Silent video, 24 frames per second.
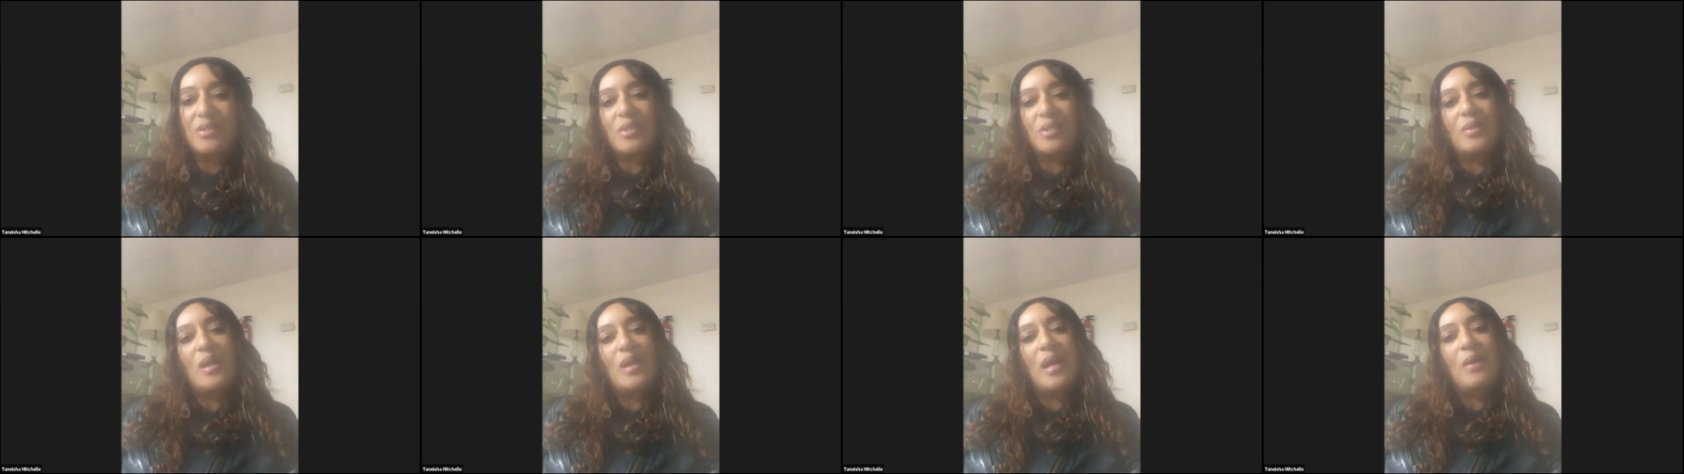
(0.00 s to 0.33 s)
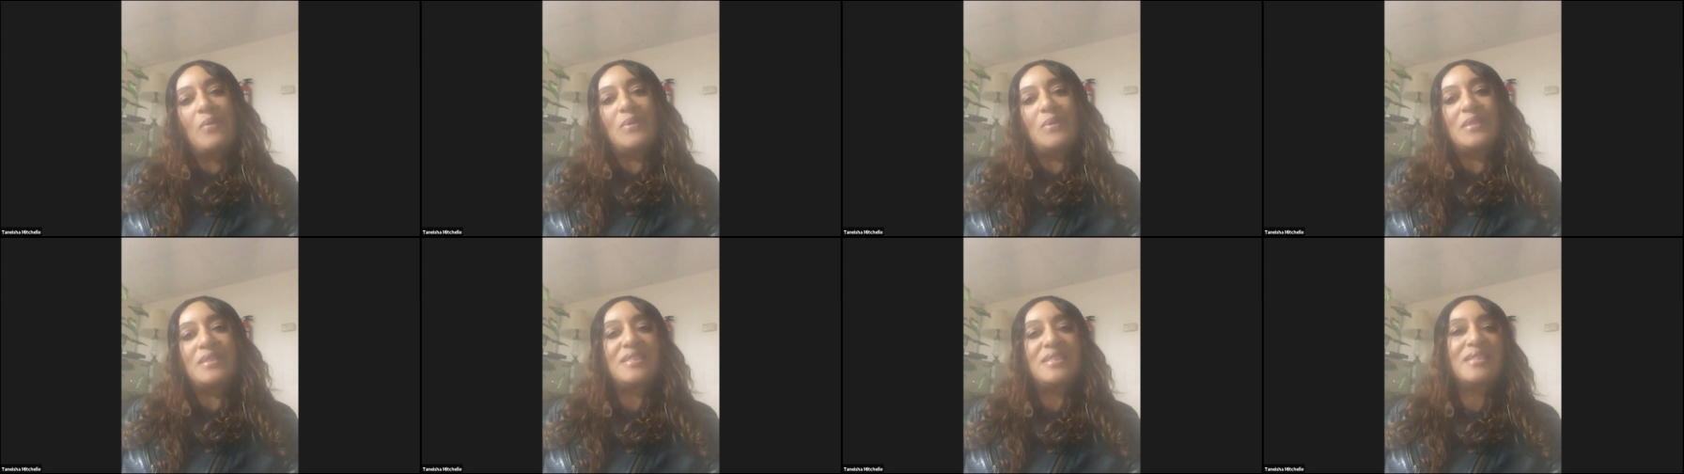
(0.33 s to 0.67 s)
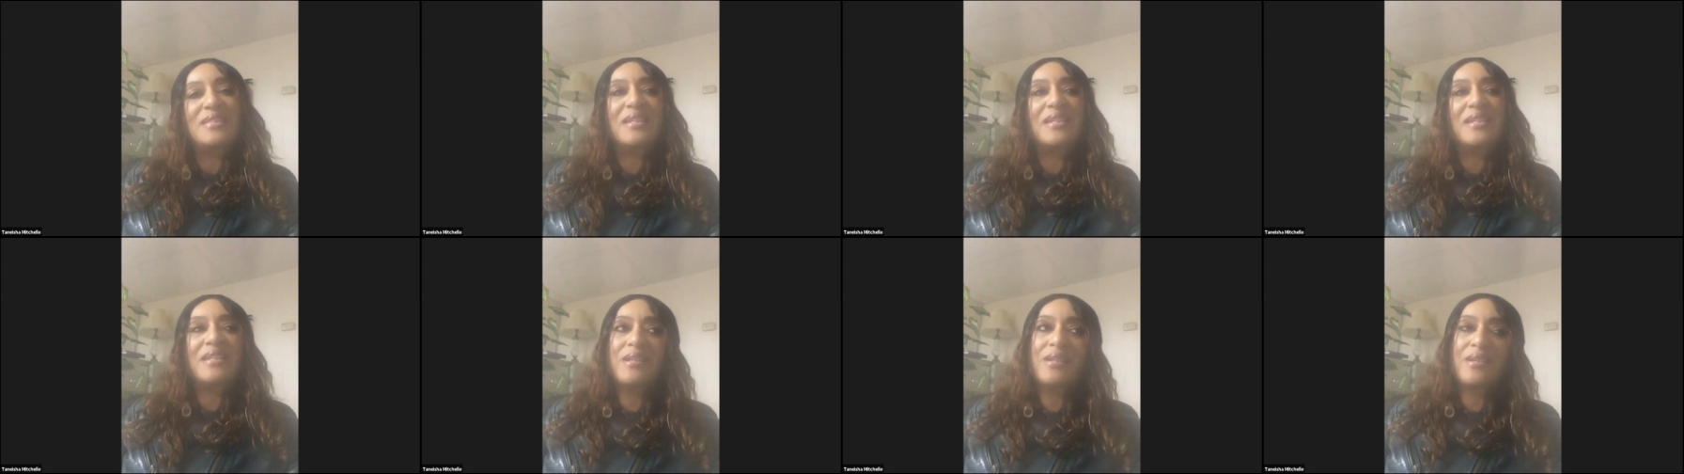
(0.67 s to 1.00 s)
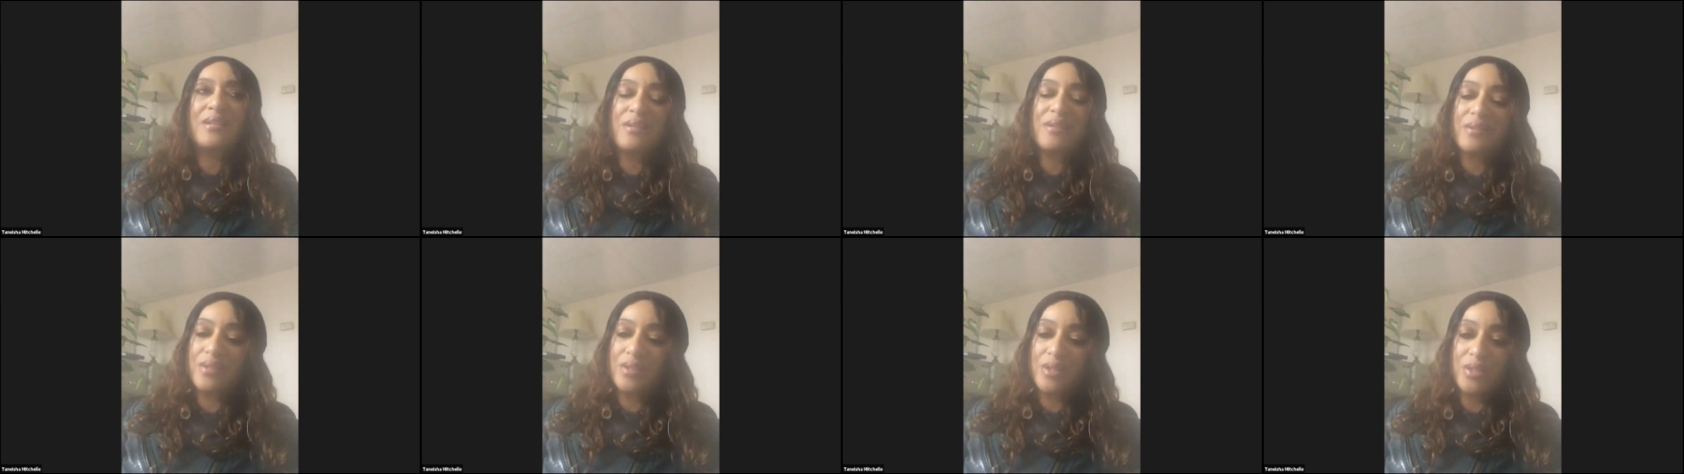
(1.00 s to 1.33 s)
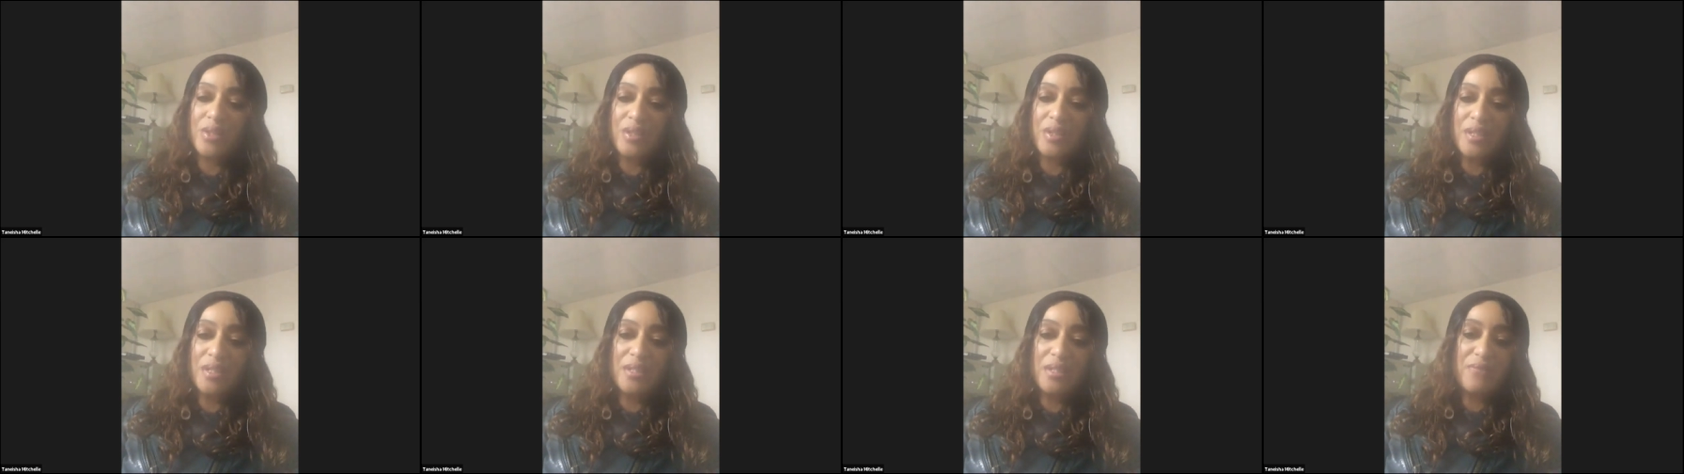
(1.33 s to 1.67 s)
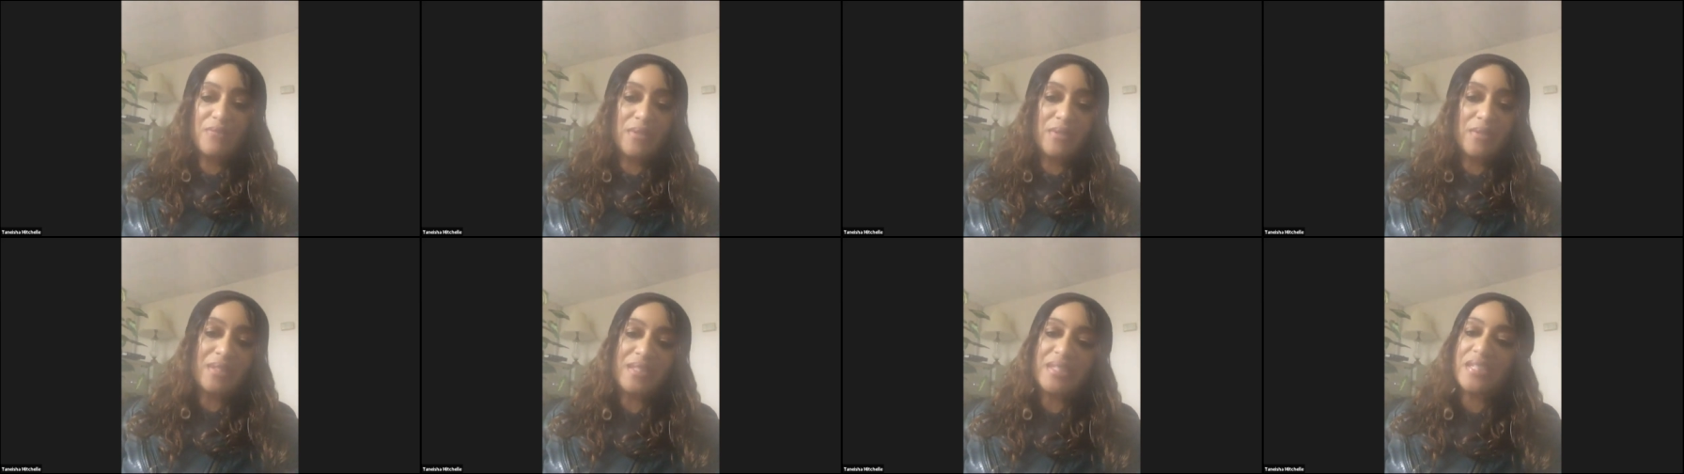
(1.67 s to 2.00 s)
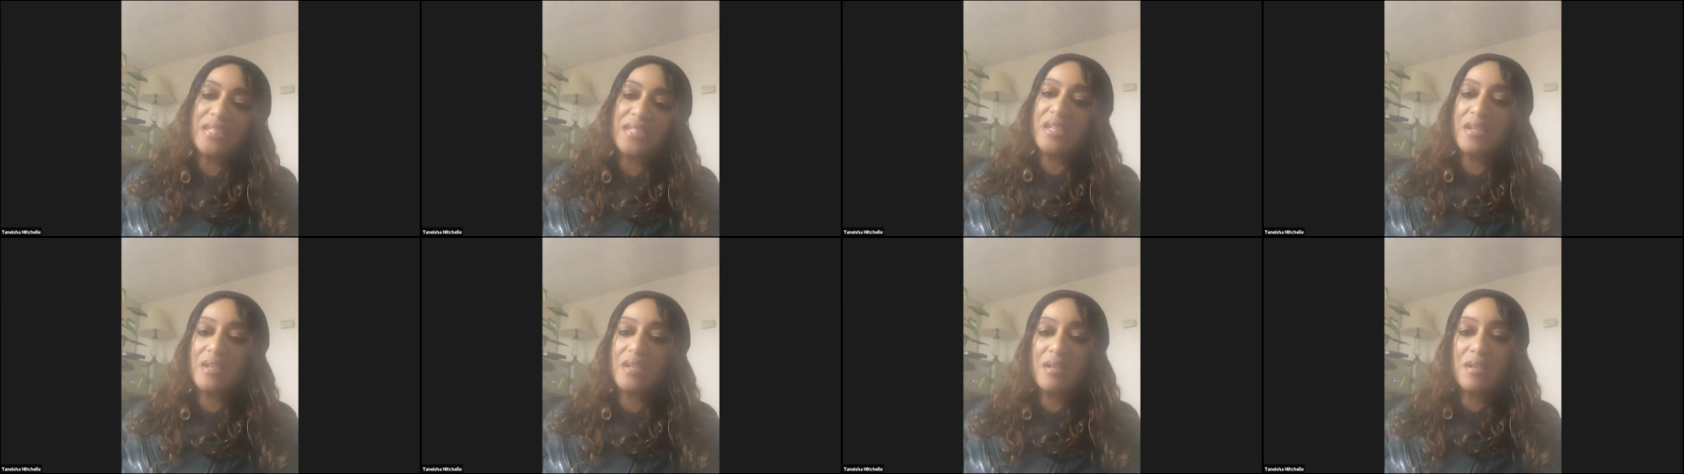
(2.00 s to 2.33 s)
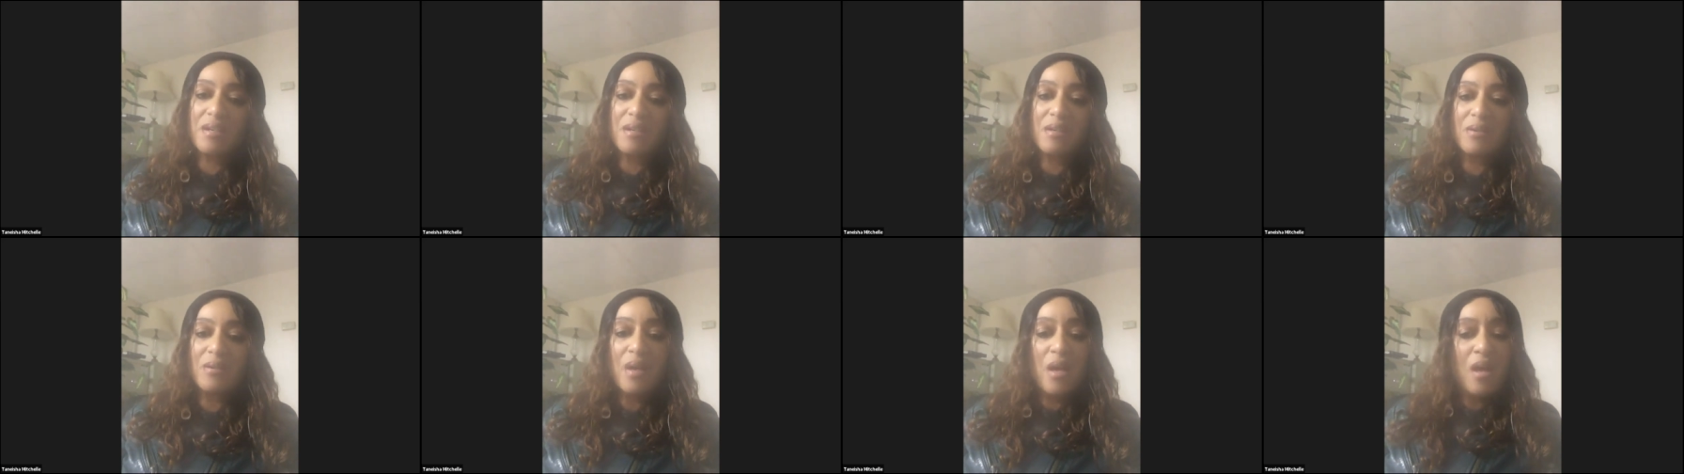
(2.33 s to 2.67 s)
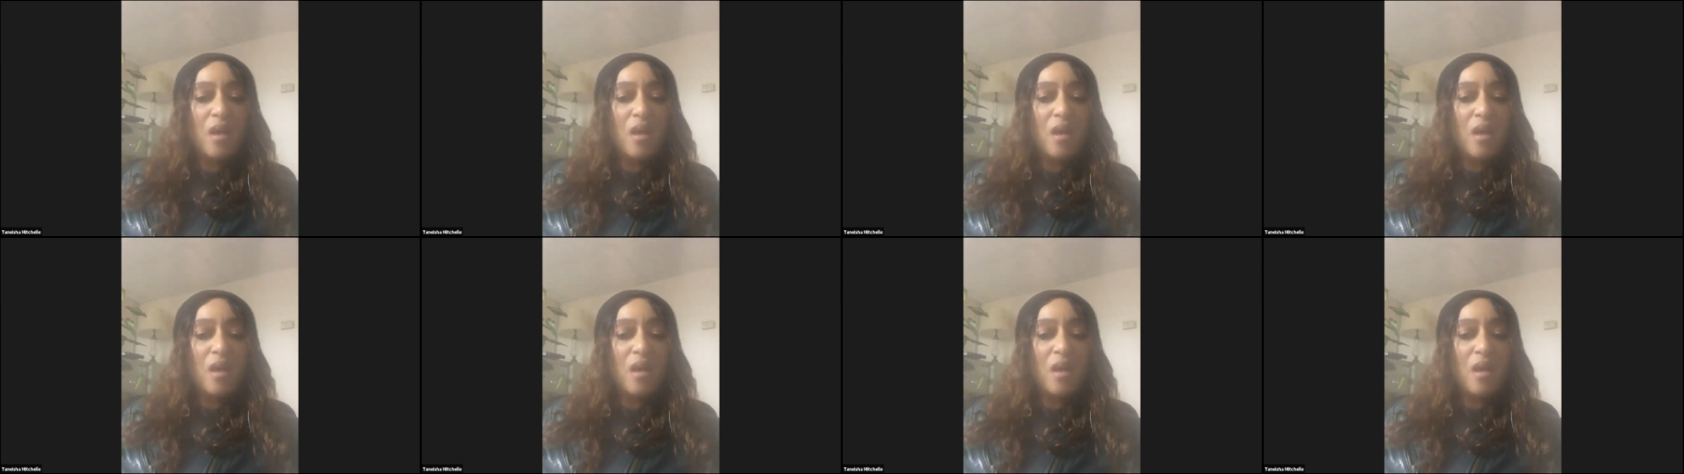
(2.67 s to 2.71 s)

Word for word: So I was scared to even tell